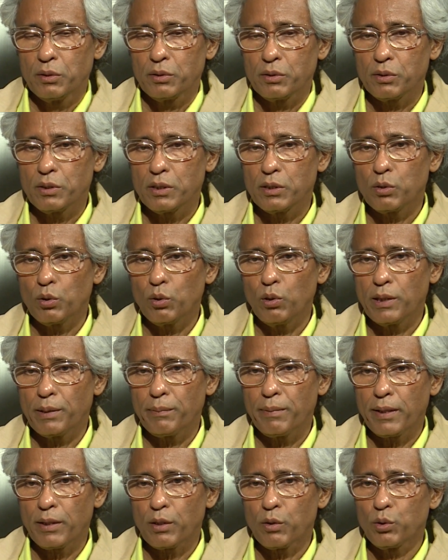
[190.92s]
So this whole
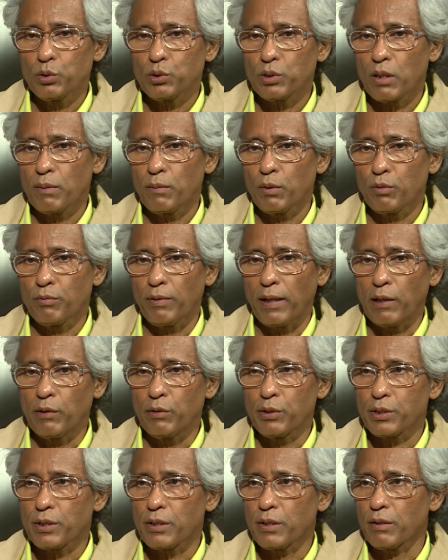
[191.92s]
debate goes on about
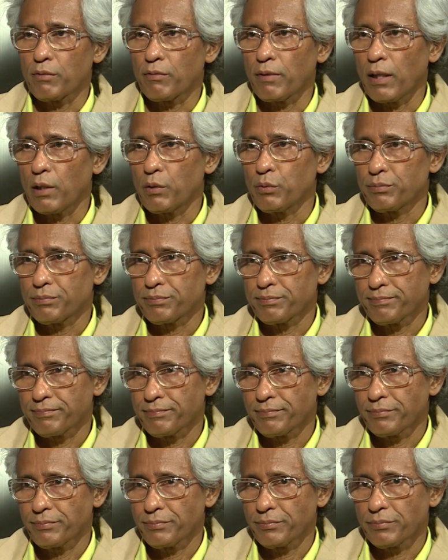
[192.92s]
valuation and value.
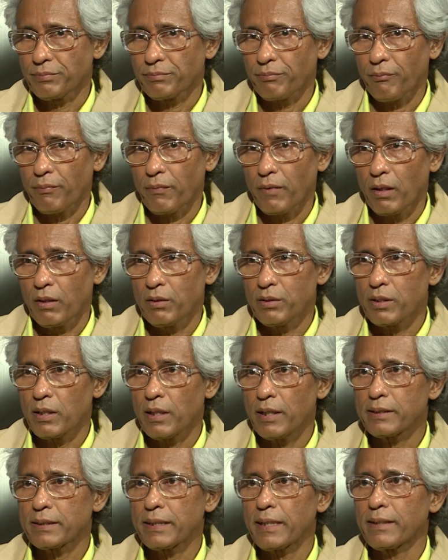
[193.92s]
You say,
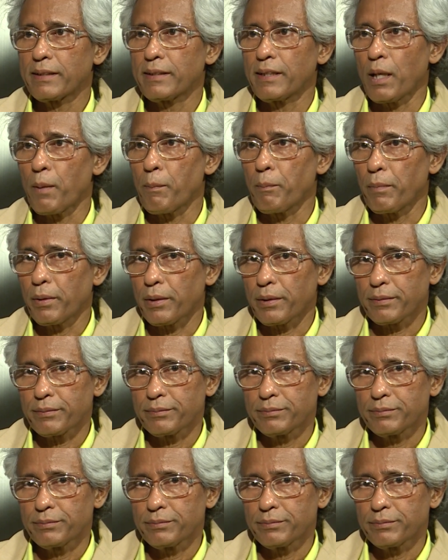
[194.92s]
let's get the number.